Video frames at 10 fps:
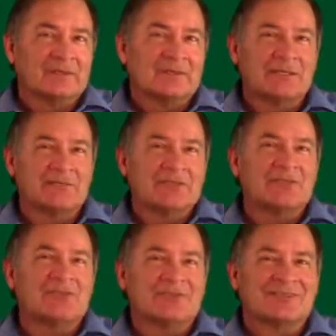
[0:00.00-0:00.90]
The
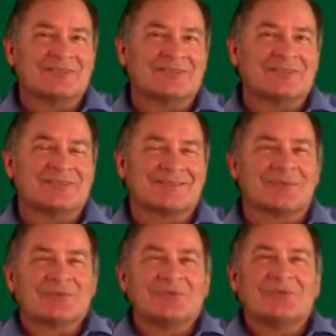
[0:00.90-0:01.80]
temptation is to
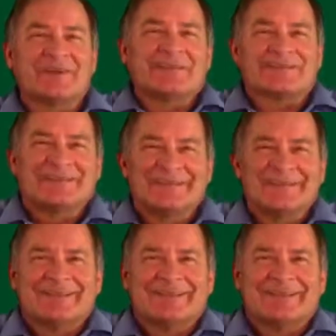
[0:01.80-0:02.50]
start too fast,